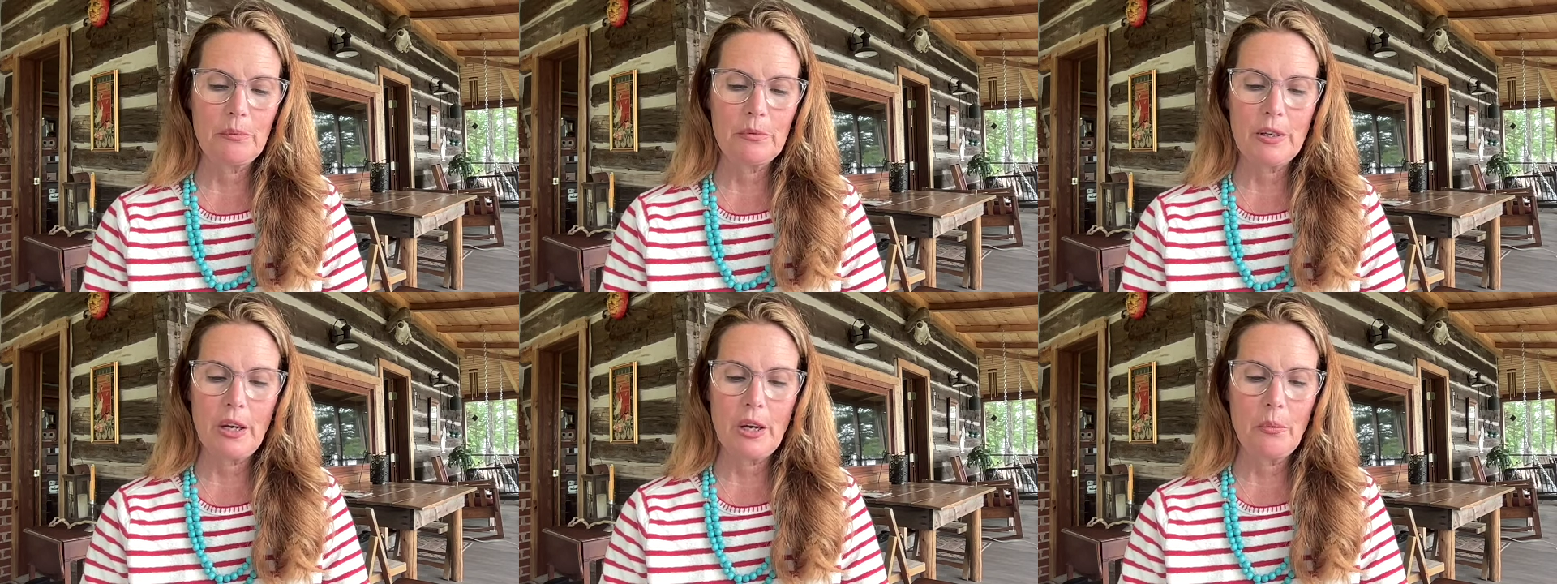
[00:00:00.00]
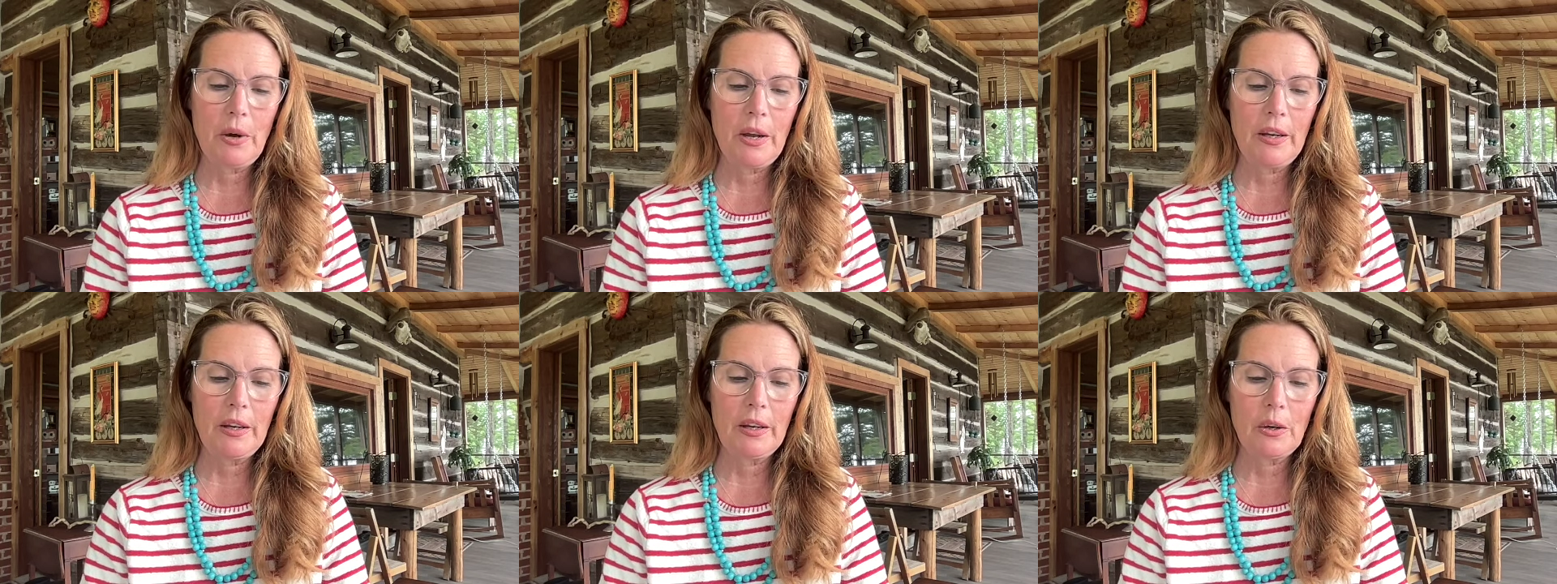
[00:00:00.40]
stay
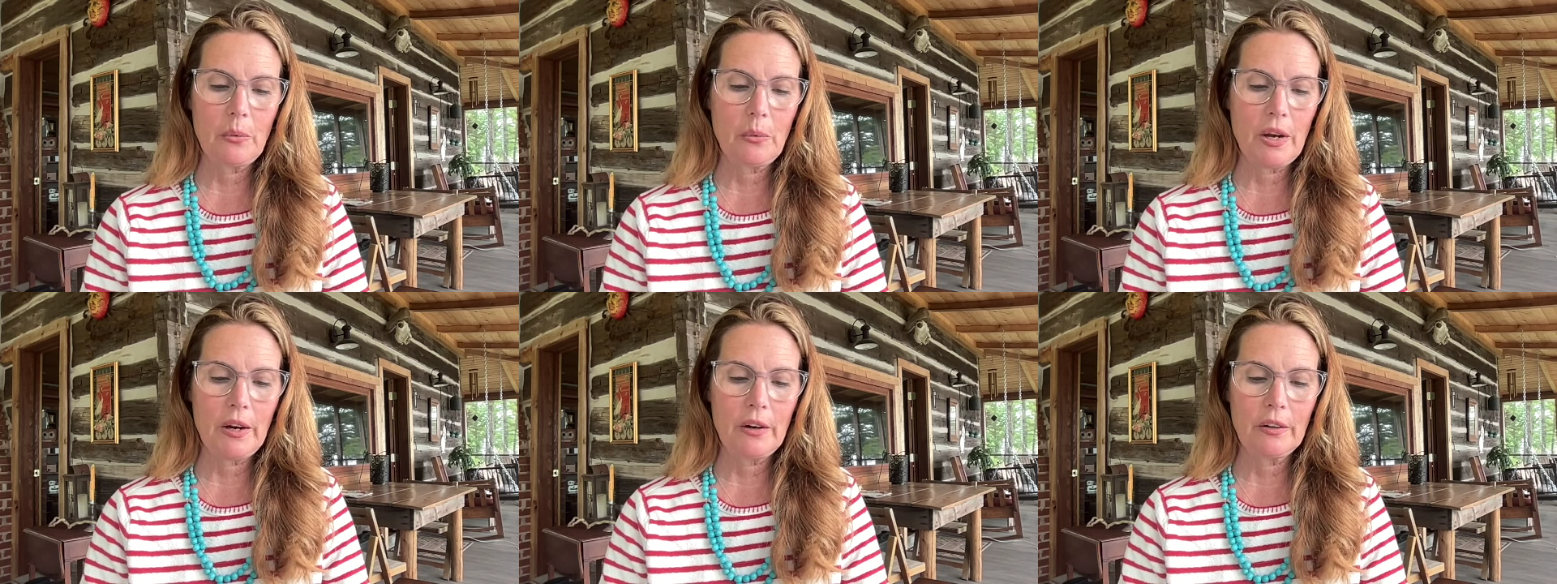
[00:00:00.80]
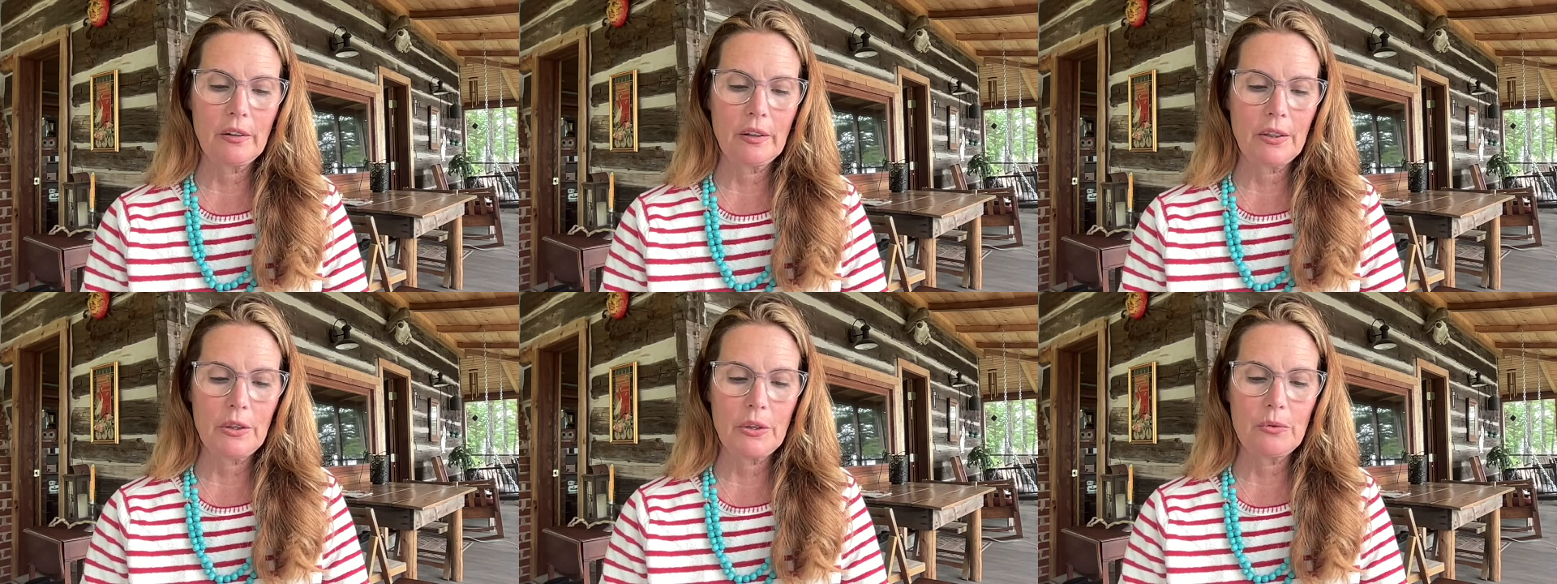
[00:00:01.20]
awake and aware, and
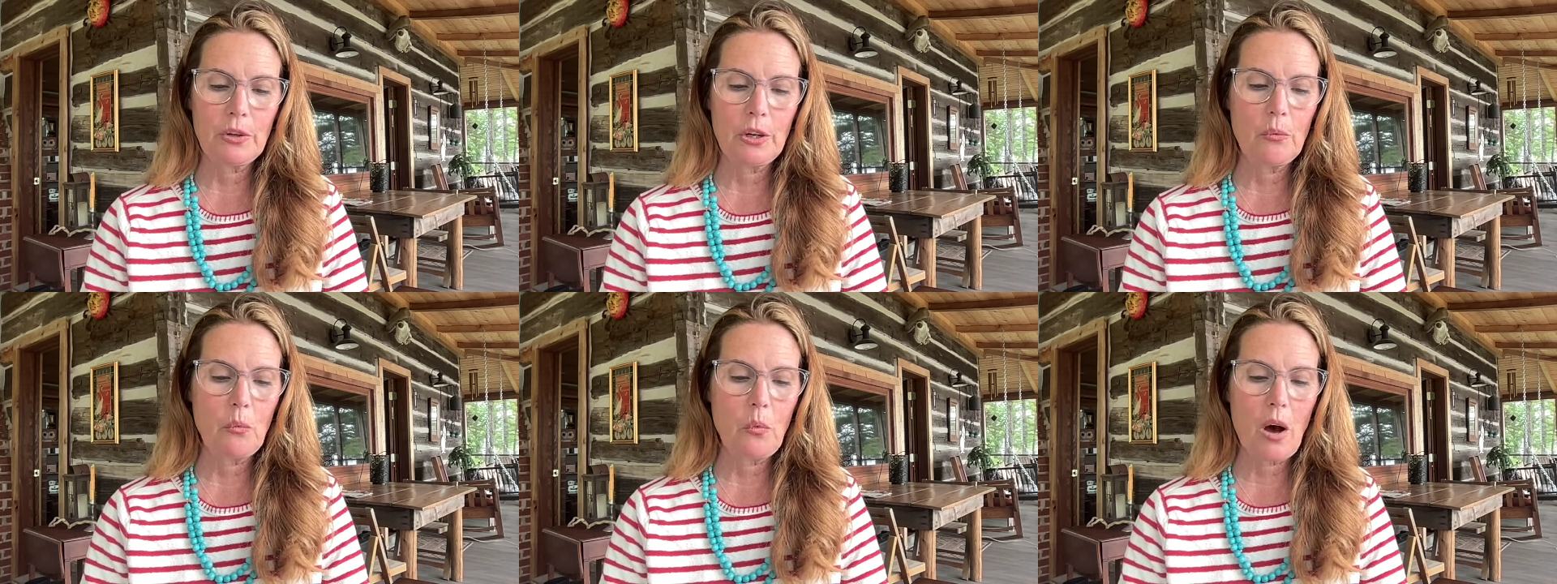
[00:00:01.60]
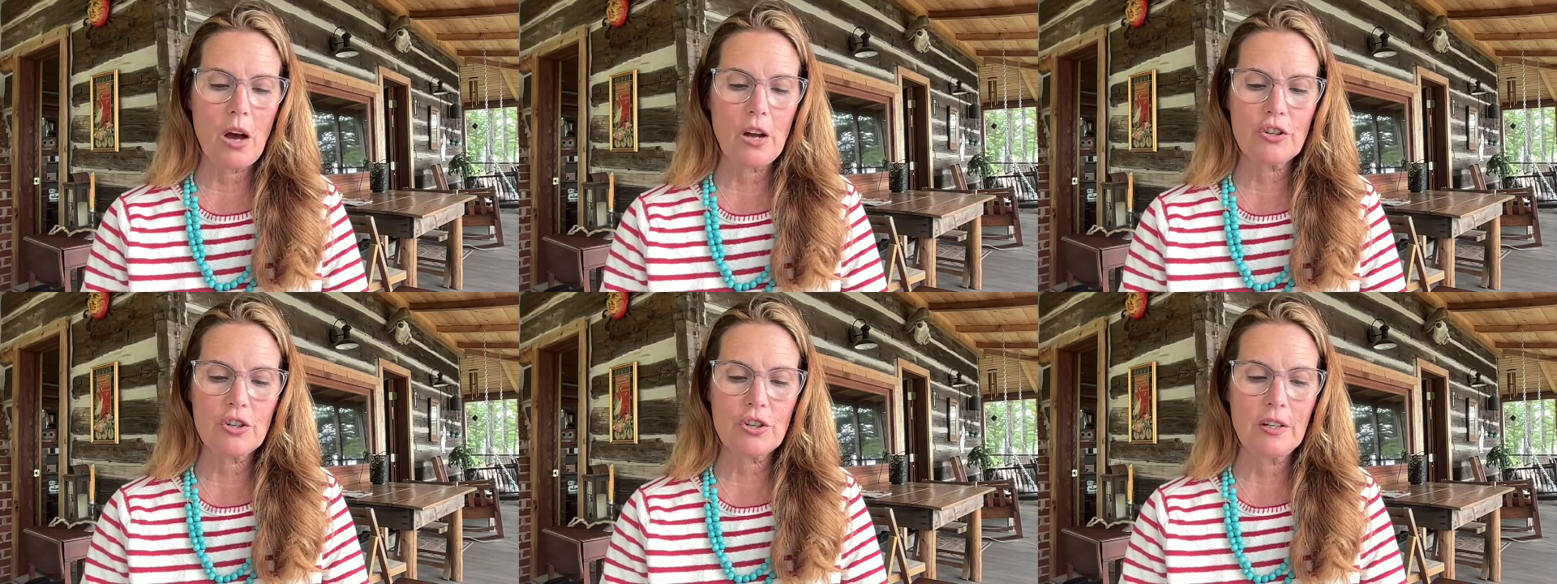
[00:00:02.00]
let the dream
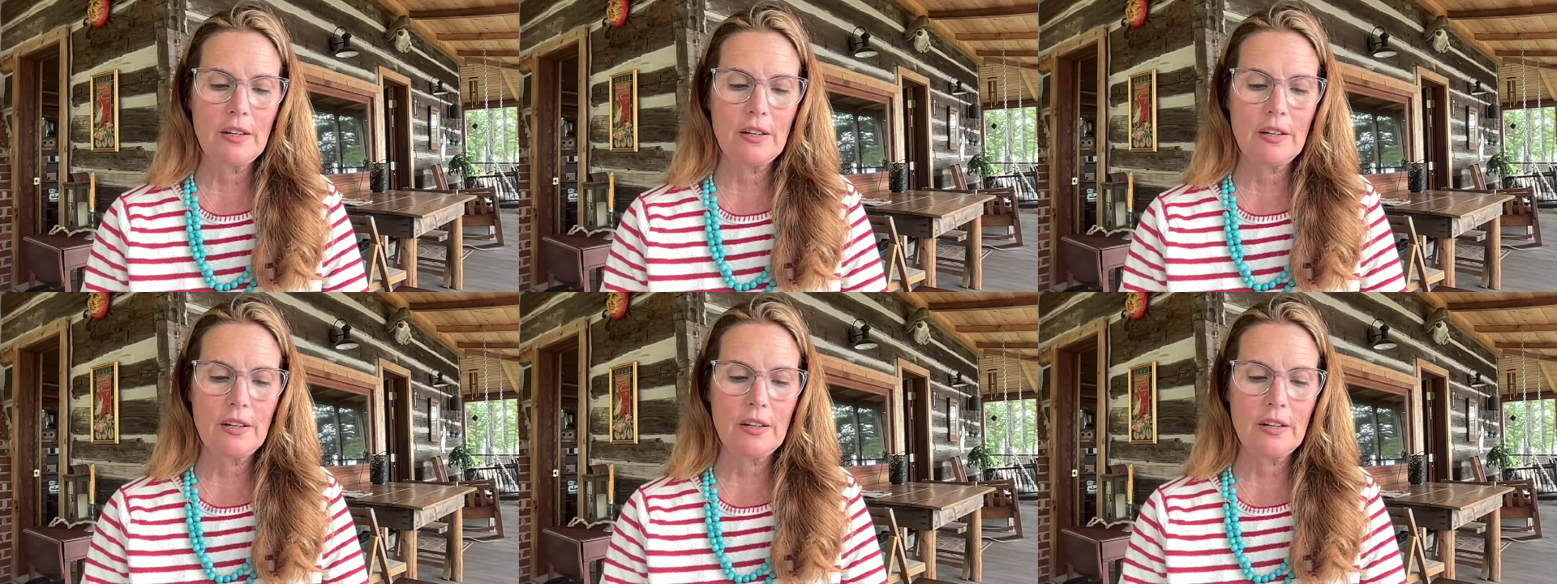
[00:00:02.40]
wash